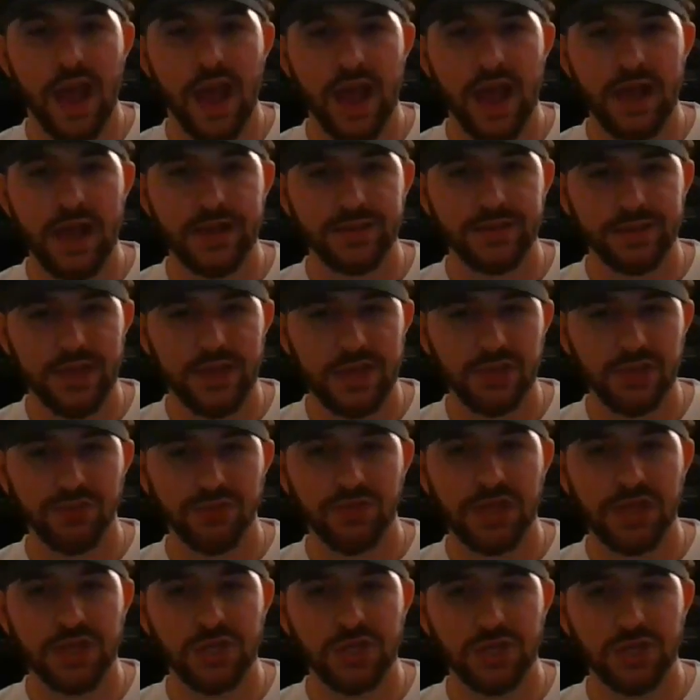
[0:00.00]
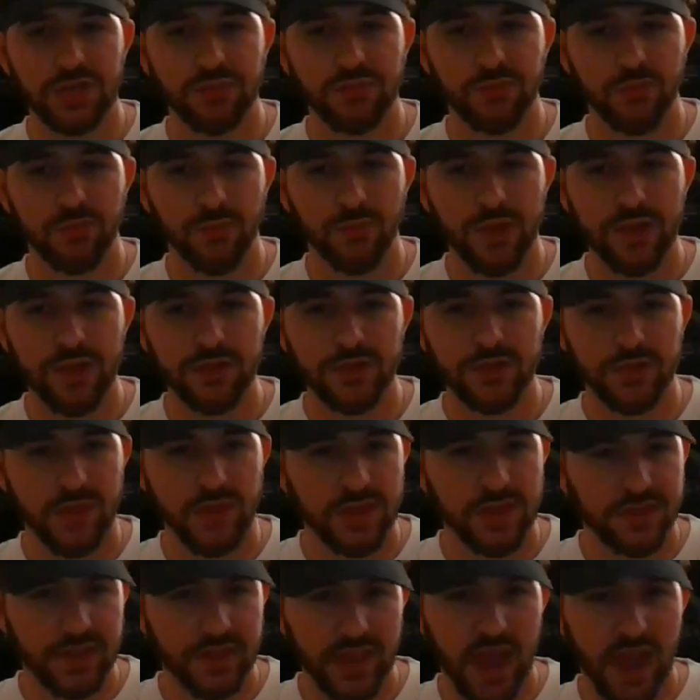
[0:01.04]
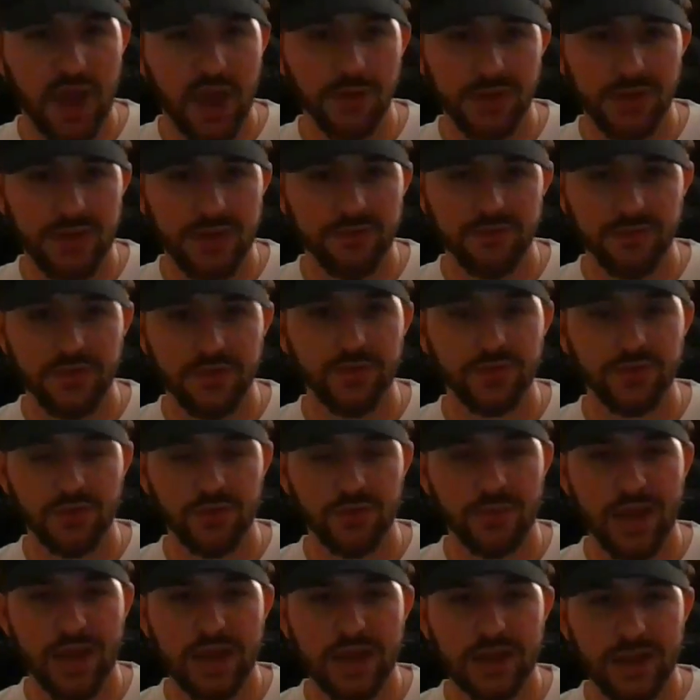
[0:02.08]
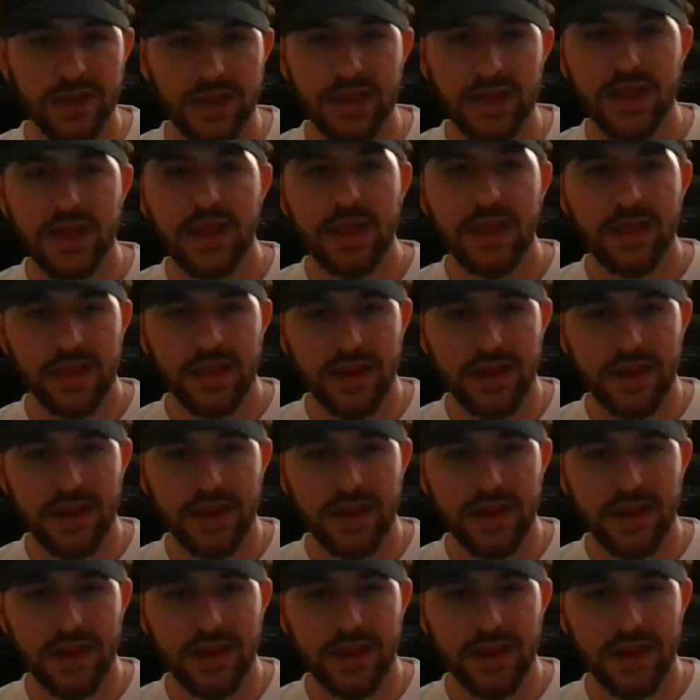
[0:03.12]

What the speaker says: as his relationship with Will is basically how he views humanity